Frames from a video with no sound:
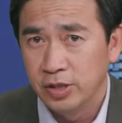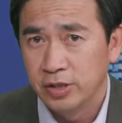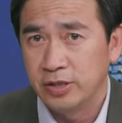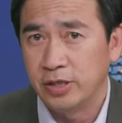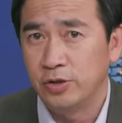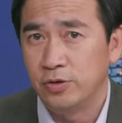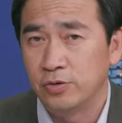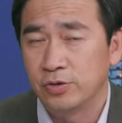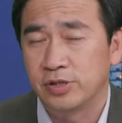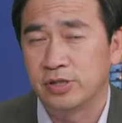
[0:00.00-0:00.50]

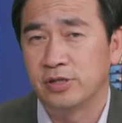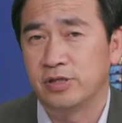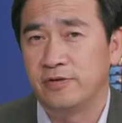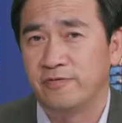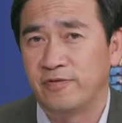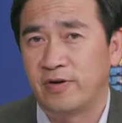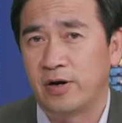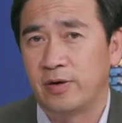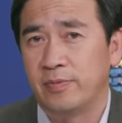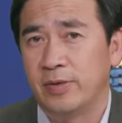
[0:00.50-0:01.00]
They used
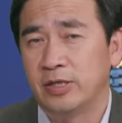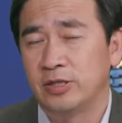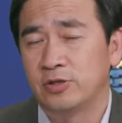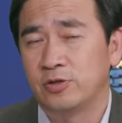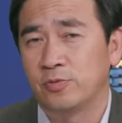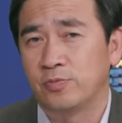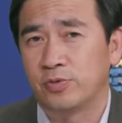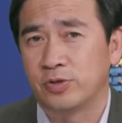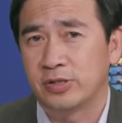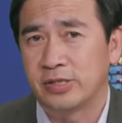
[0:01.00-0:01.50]

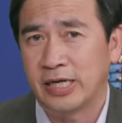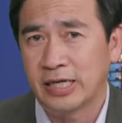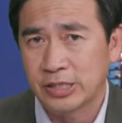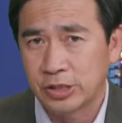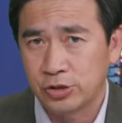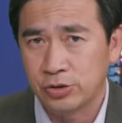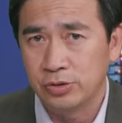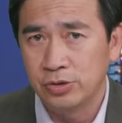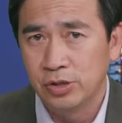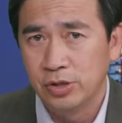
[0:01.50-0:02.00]
environmental
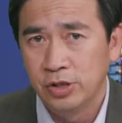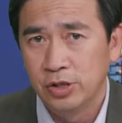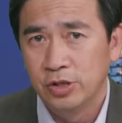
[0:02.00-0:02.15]
protection,